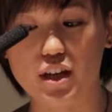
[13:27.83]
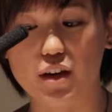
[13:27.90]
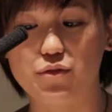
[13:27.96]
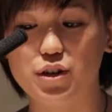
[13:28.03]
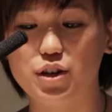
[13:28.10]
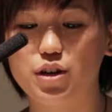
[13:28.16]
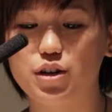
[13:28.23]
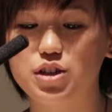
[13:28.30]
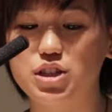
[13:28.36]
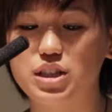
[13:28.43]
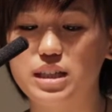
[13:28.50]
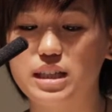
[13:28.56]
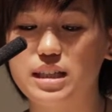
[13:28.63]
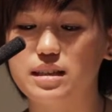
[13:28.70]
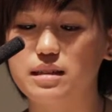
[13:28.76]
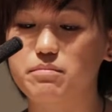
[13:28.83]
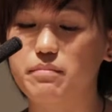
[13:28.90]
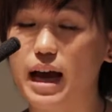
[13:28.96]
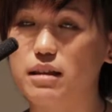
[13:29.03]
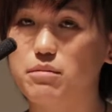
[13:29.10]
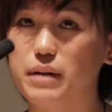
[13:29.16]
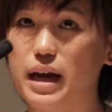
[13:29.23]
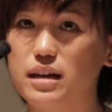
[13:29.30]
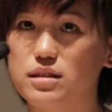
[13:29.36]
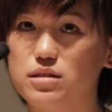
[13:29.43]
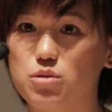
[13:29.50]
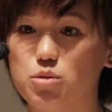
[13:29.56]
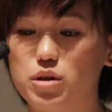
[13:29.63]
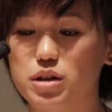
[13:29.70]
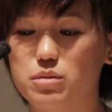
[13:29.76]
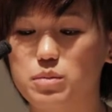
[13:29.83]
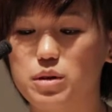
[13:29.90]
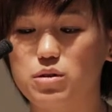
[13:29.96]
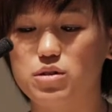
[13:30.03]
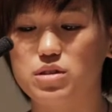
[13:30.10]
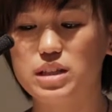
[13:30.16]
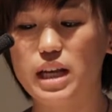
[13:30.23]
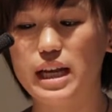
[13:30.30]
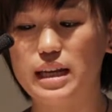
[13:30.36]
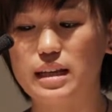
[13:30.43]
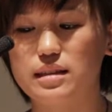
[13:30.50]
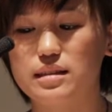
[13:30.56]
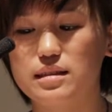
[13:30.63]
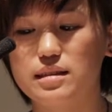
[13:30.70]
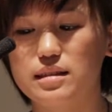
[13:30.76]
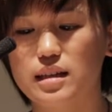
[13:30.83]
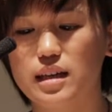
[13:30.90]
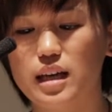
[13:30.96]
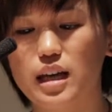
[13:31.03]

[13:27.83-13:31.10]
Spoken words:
of recursion is in mathematics or computer science,